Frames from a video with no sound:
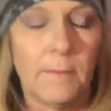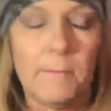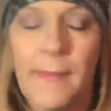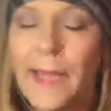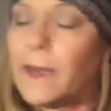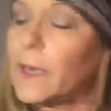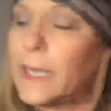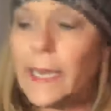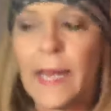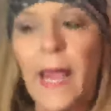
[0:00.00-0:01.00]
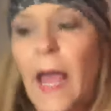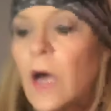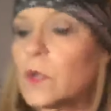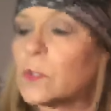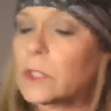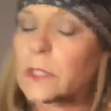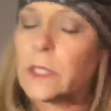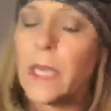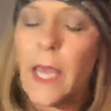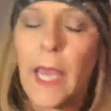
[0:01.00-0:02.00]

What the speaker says: meddling it out,